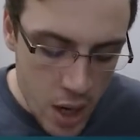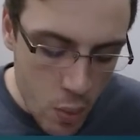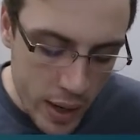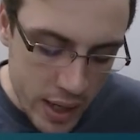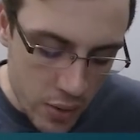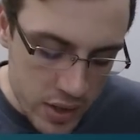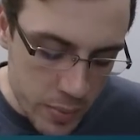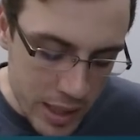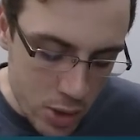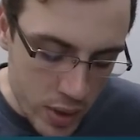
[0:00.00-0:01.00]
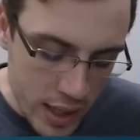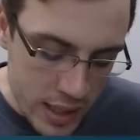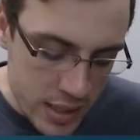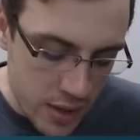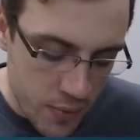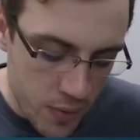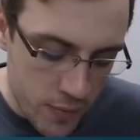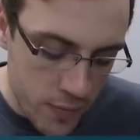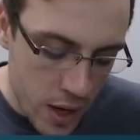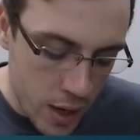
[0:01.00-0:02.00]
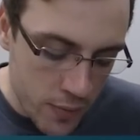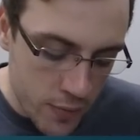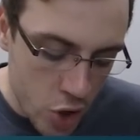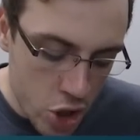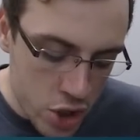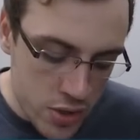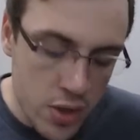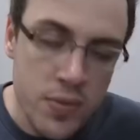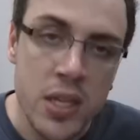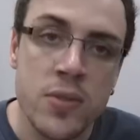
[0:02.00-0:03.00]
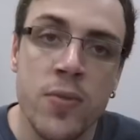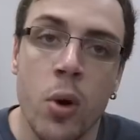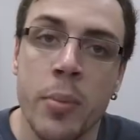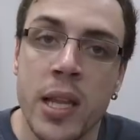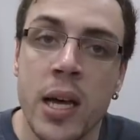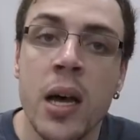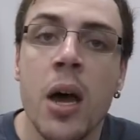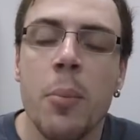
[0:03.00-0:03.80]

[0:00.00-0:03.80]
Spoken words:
we're going to be looking at different versions of this formula